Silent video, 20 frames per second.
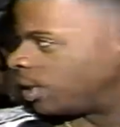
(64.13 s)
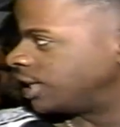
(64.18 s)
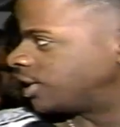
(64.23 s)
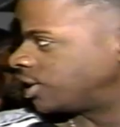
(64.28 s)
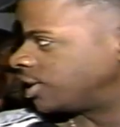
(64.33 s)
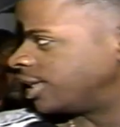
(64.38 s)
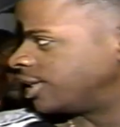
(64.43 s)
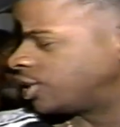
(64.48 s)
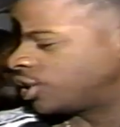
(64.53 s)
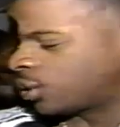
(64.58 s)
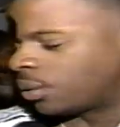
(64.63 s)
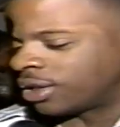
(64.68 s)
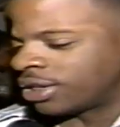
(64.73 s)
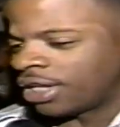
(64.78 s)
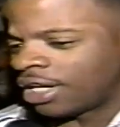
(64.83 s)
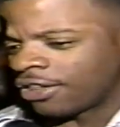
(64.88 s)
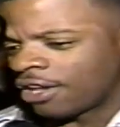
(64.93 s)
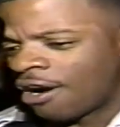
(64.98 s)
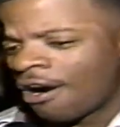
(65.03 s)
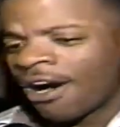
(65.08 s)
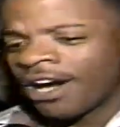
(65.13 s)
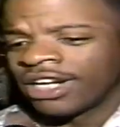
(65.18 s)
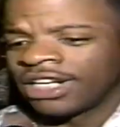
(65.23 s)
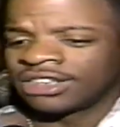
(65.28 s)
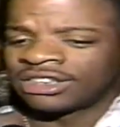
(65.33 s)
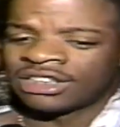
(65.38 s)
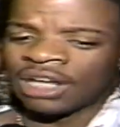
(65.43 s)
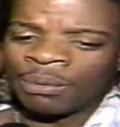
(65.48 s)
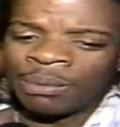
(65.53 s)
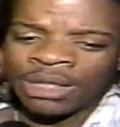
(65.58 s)
reaching into another
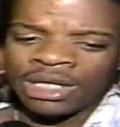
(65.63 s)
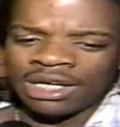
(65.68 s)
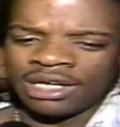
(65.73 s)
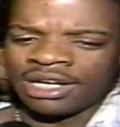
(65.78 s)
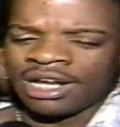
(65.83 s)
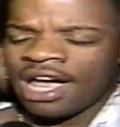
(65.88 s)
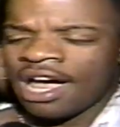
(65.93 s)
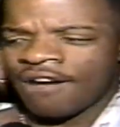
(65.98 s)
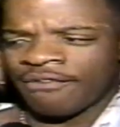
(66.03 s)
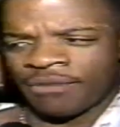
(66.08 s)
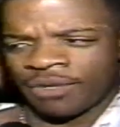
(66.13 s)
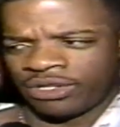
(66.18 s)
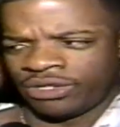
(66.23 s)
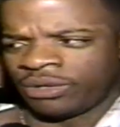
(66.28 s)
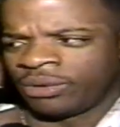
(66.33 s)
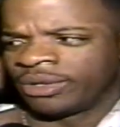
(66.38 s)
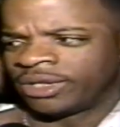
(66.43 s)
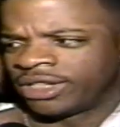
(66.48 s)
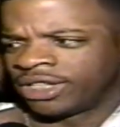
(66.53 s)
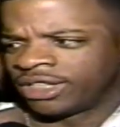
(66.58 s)
audience that we didn't have with New